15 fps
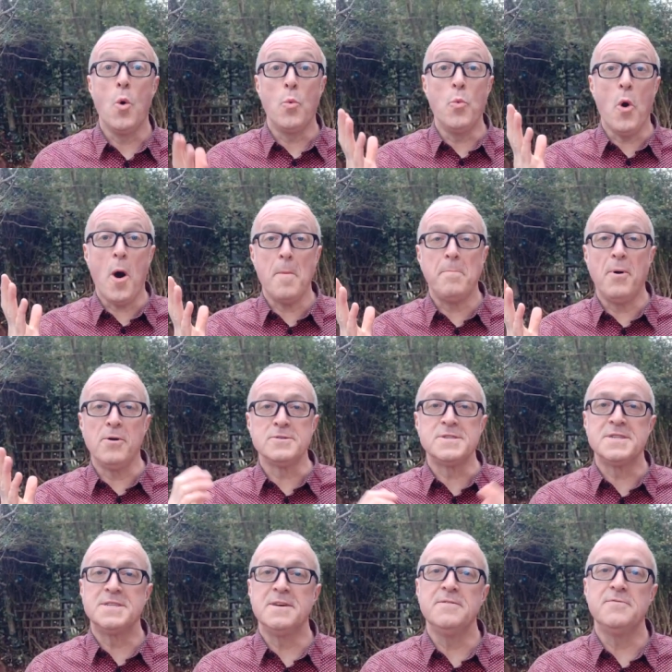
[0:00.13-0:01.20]
what a
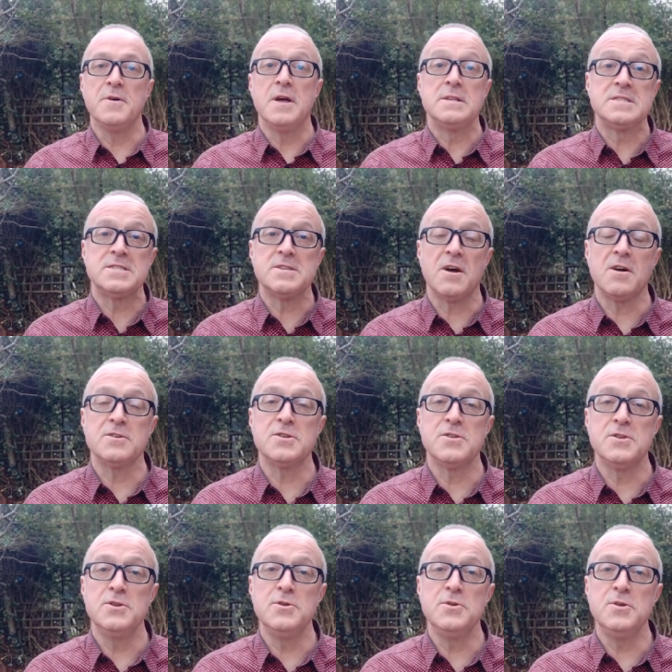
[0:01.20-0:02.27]
positive start to
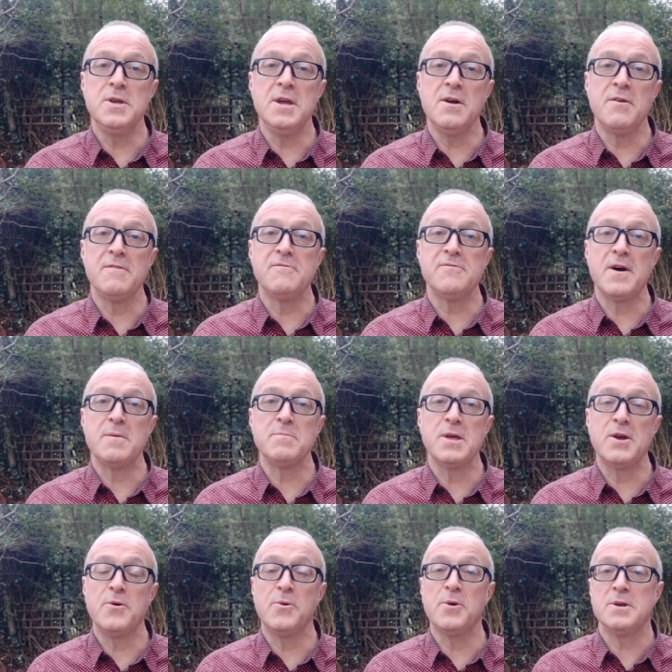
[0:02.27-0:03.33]
the new year in family
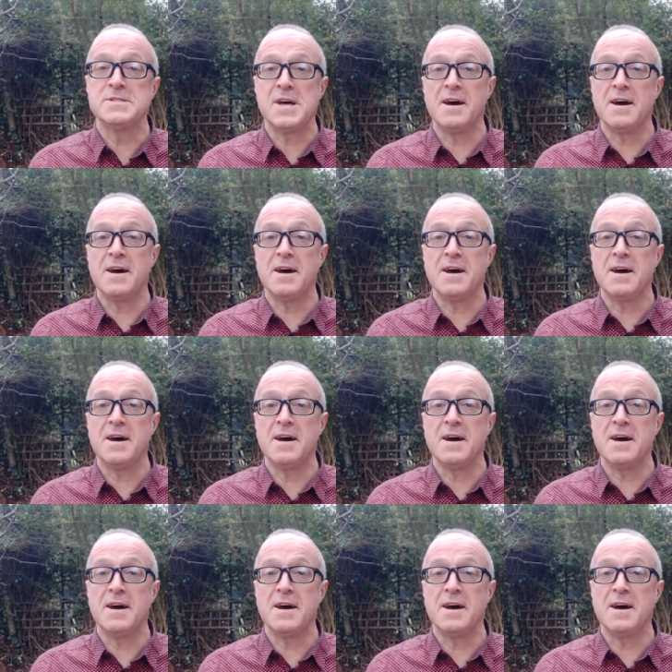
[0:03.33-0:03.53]
courts.